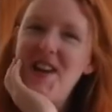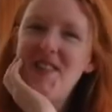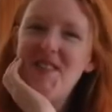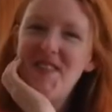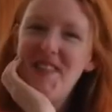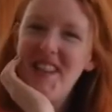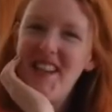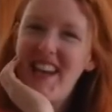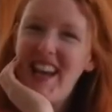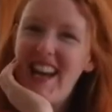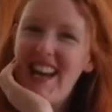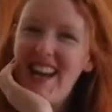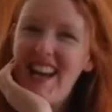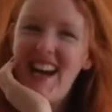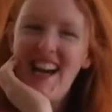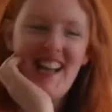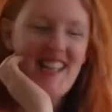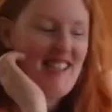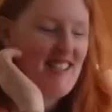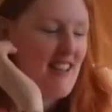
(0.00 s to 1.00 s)
you want to get your
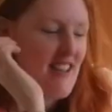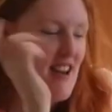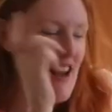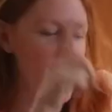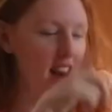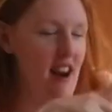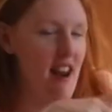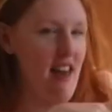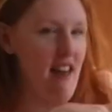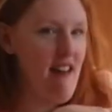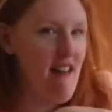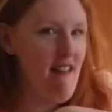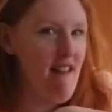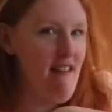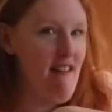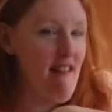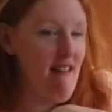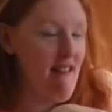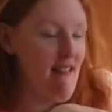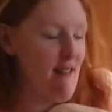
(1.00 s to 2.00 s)
hands on a
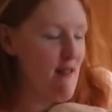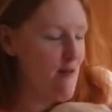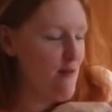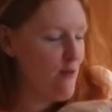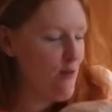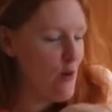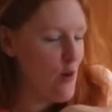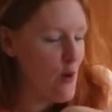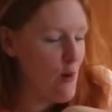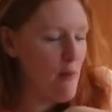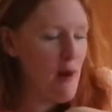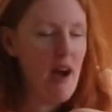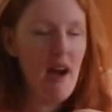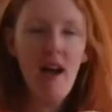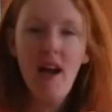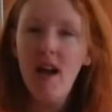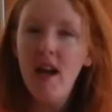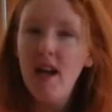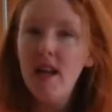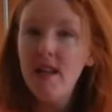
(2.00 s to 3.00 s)
Love Warmer,
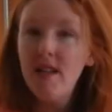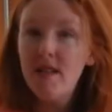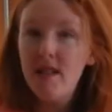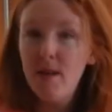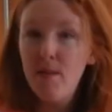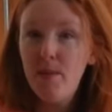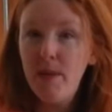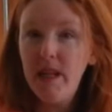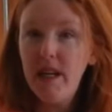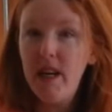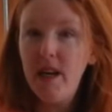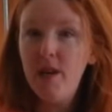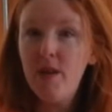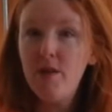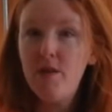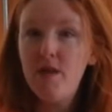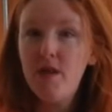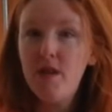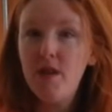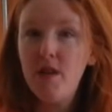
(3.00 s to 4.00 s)
simply
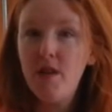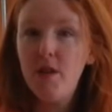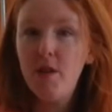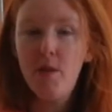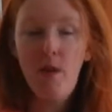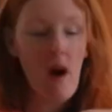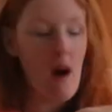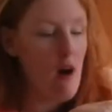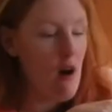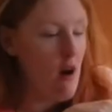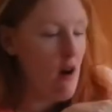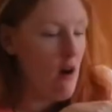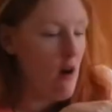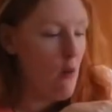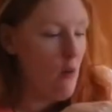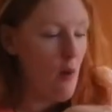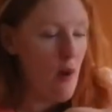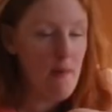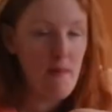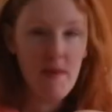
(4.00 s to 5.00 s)
go to
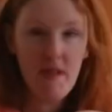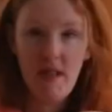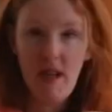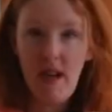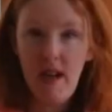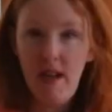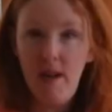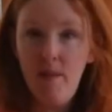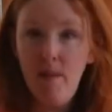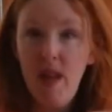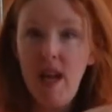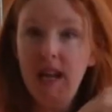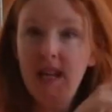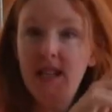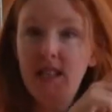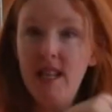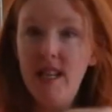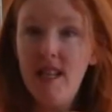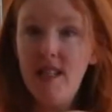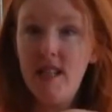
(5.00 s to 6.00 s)
our website,
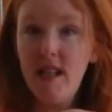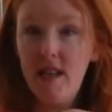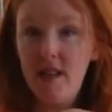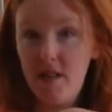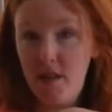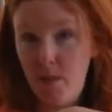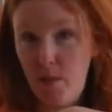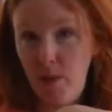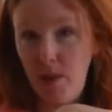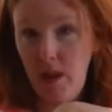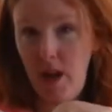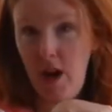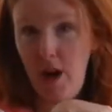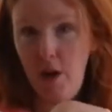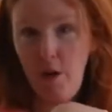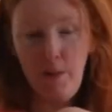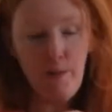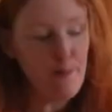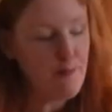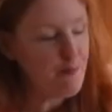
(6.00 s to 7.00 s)
details are
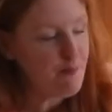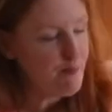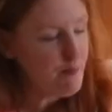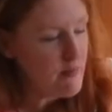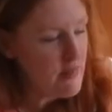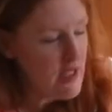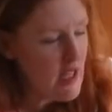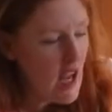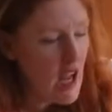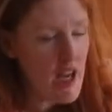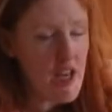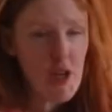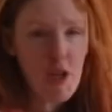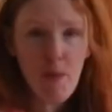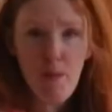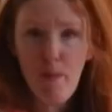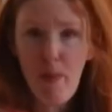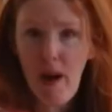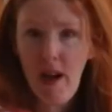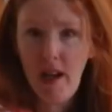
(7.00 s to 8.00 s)
below, and you
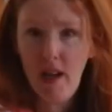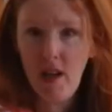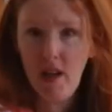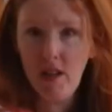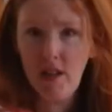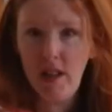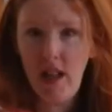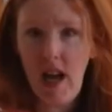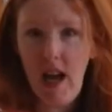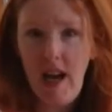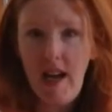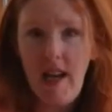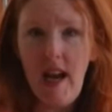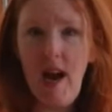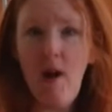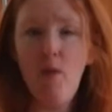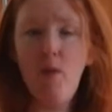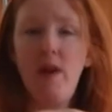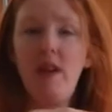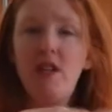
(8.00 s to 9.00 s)
can buy it online,
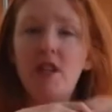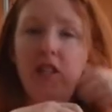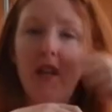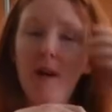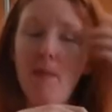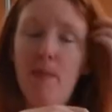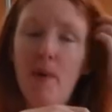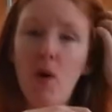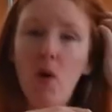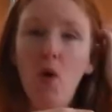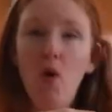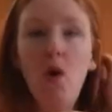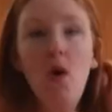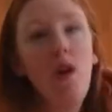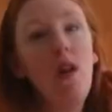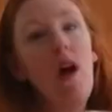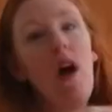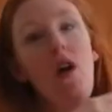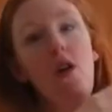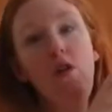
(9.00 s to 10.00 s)
and we ship
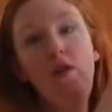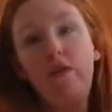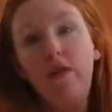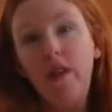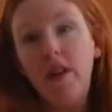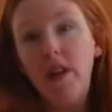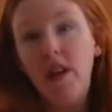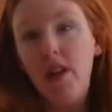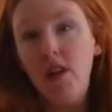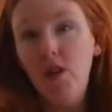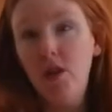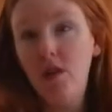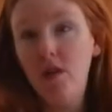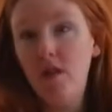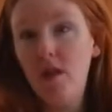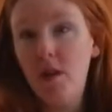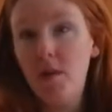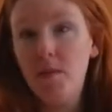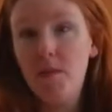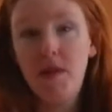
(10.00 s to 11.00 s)
all over
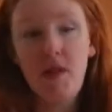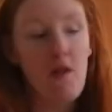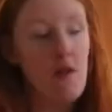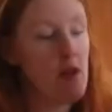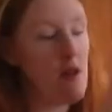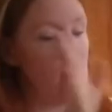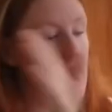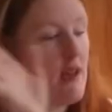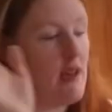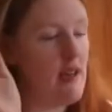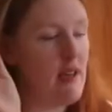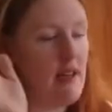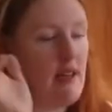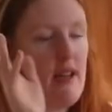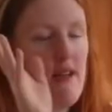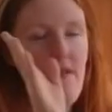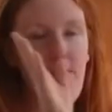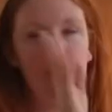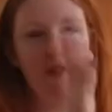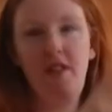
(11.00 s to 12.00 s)
Europe. So you can
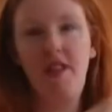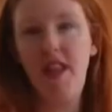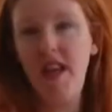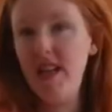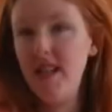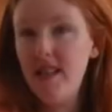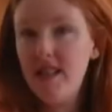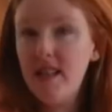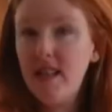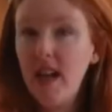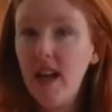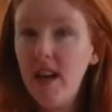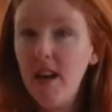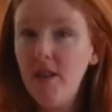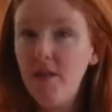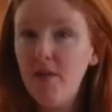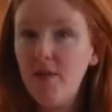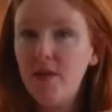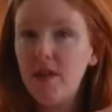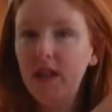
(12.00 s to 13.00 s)
give this
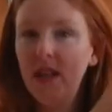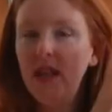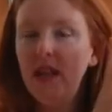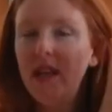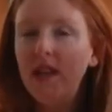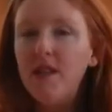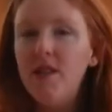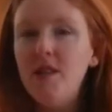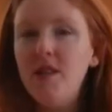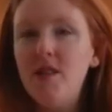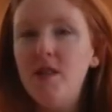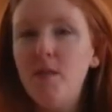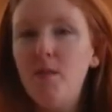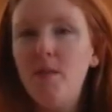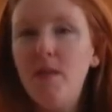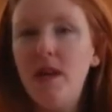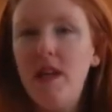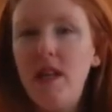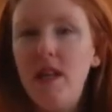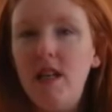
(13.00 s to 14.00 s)
gift to
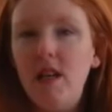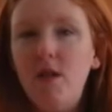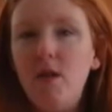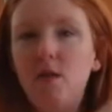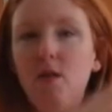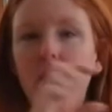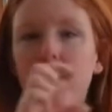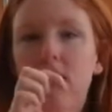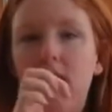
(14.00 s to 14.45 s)
somebody you